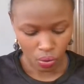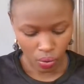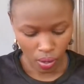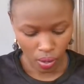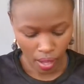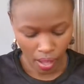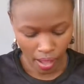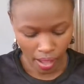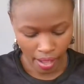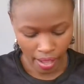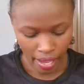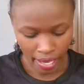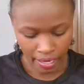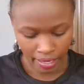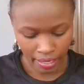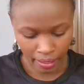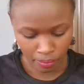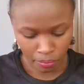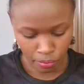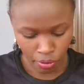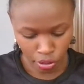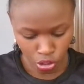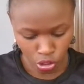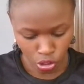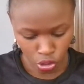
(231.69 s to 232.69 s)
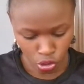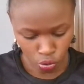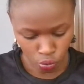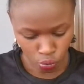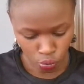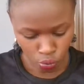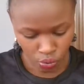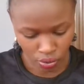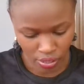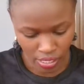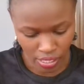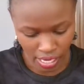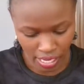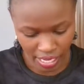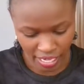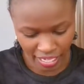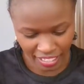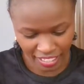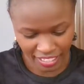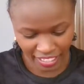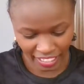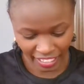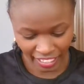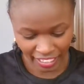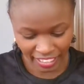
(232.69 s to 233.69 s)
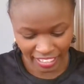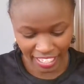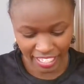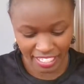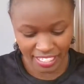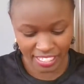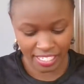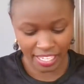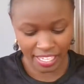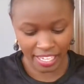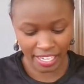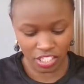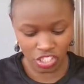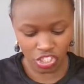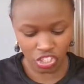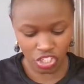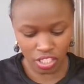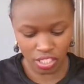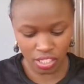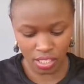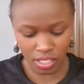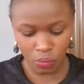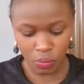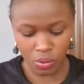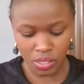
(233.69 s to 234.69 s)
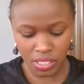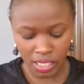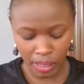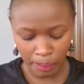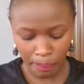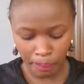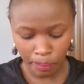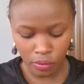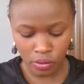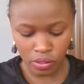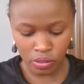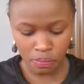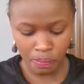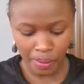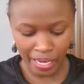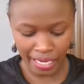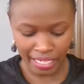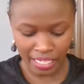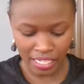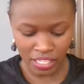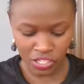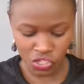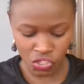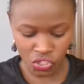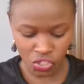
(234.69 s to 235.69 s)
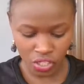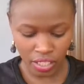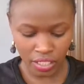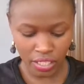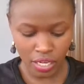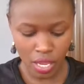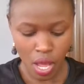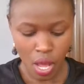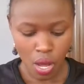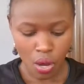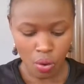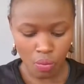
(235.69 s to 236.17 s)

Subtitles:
And I'm going to, it headlines HTC will support Binance Chain